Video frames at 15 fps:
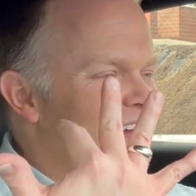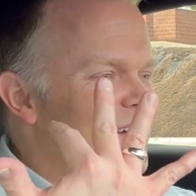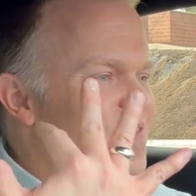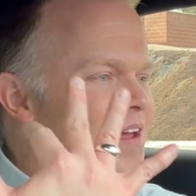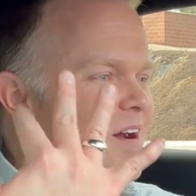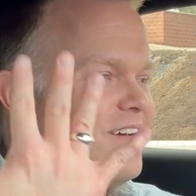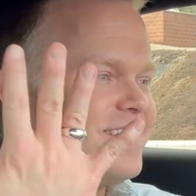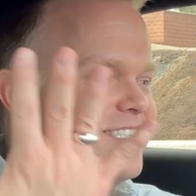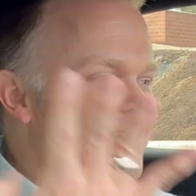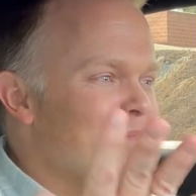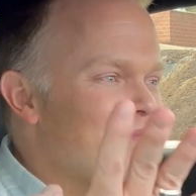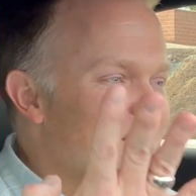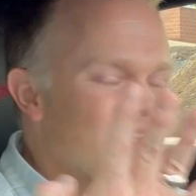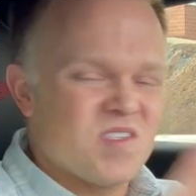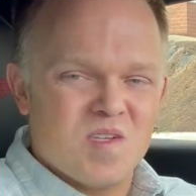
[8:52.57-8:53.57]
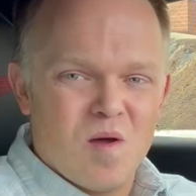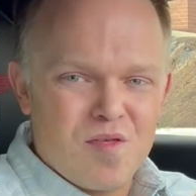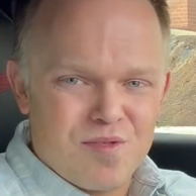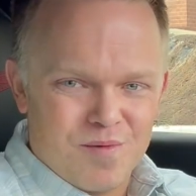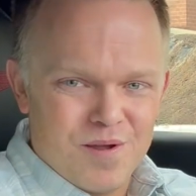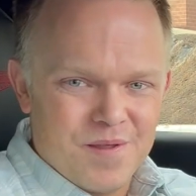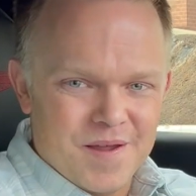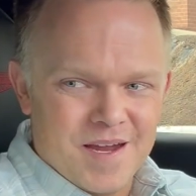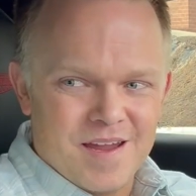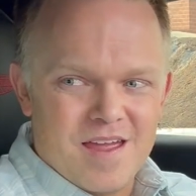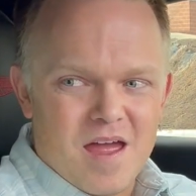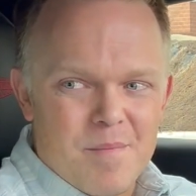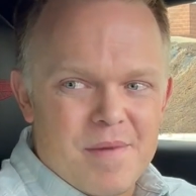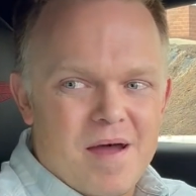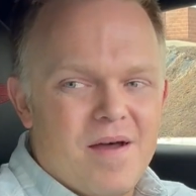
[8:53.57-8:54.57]
there is something so
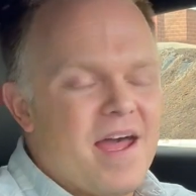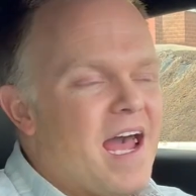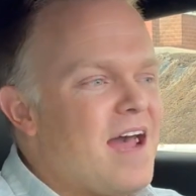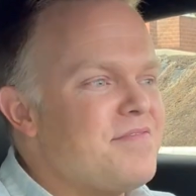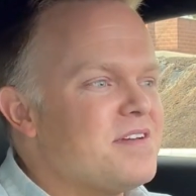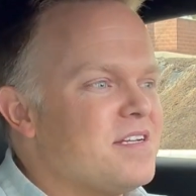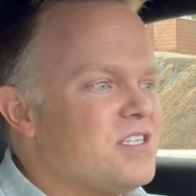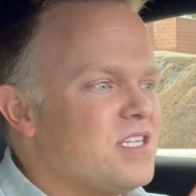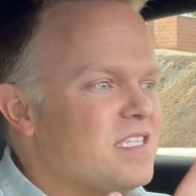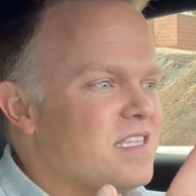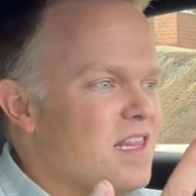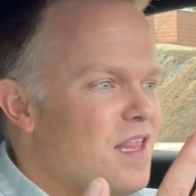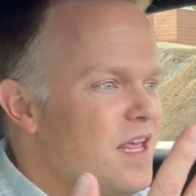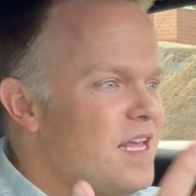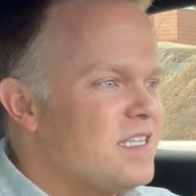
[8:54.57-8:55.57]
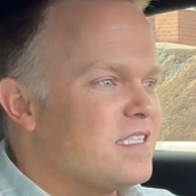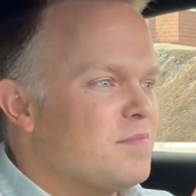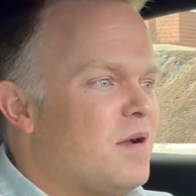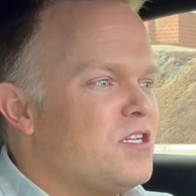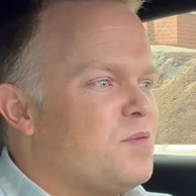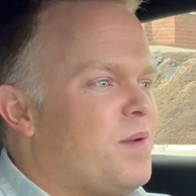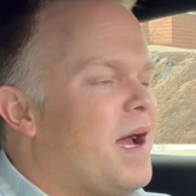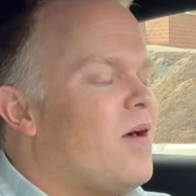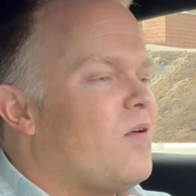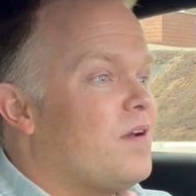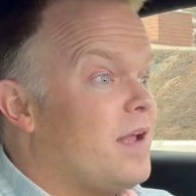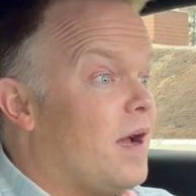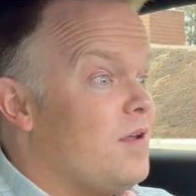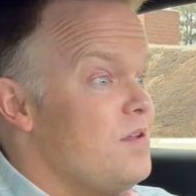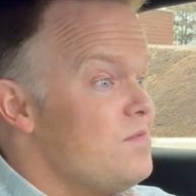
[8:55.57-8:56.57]
thrilling about having just this much power.
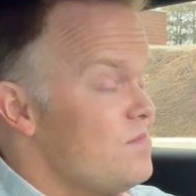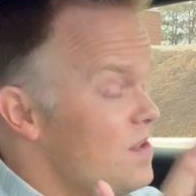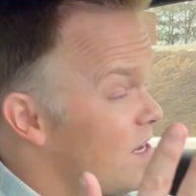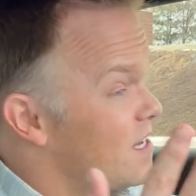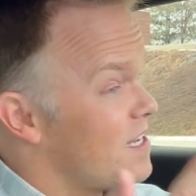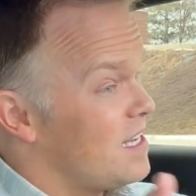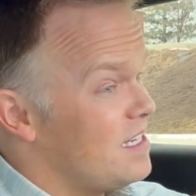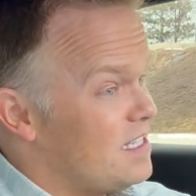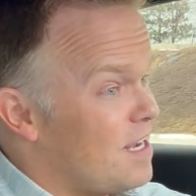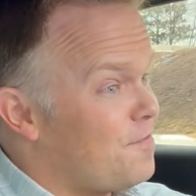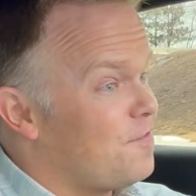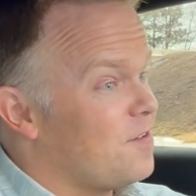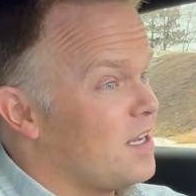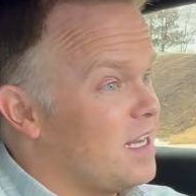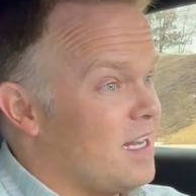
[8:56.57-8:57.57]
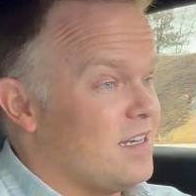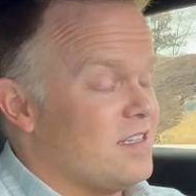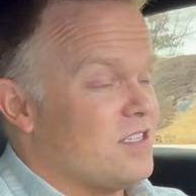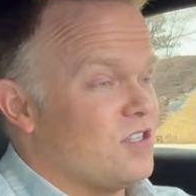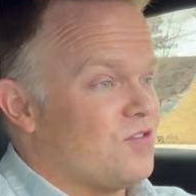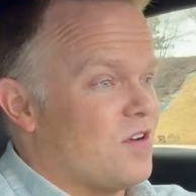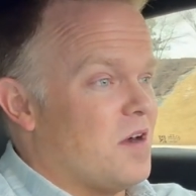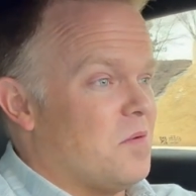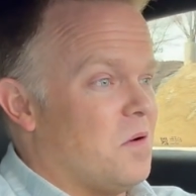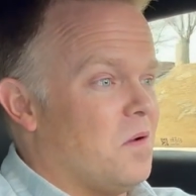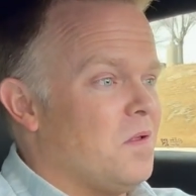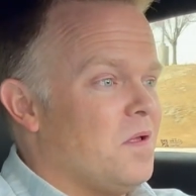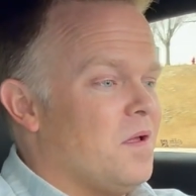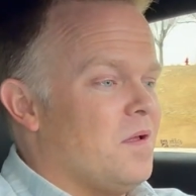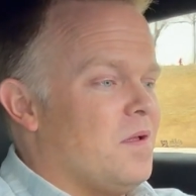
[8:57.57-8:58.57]
Now, you can definitely get into trouble,
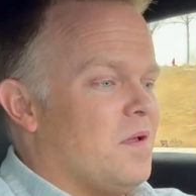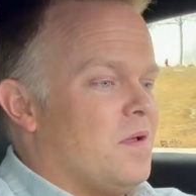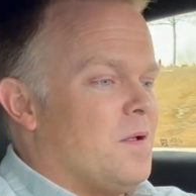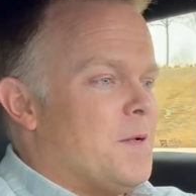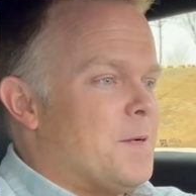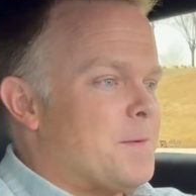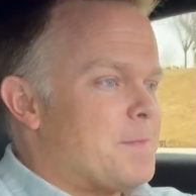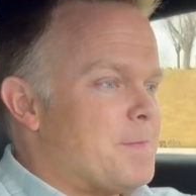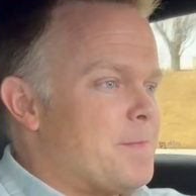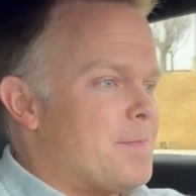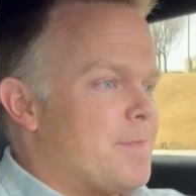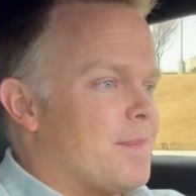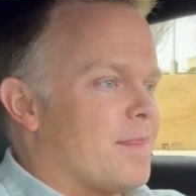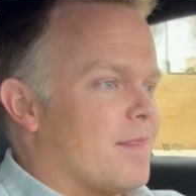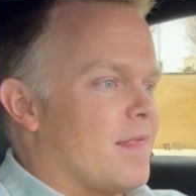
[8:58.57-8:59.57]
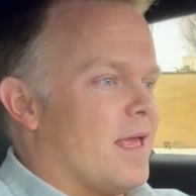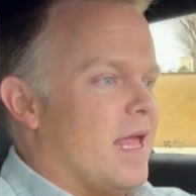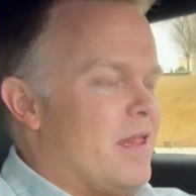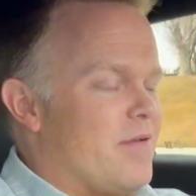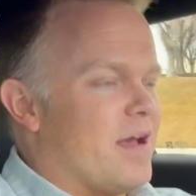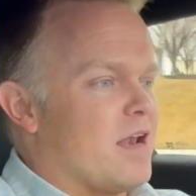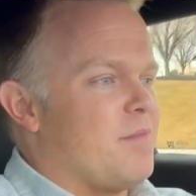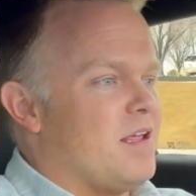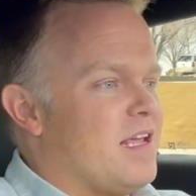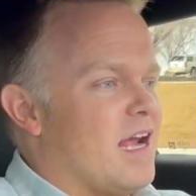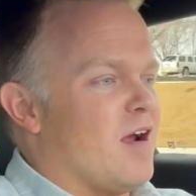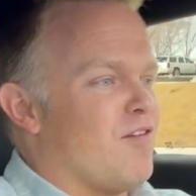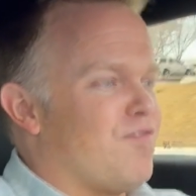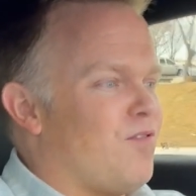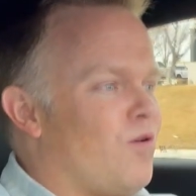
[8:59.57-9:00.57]
and you got to be
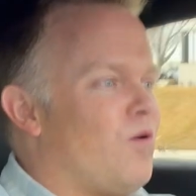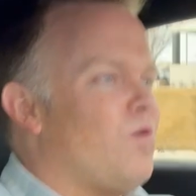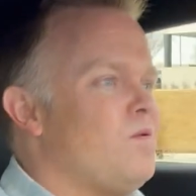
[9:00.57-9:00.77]
careful.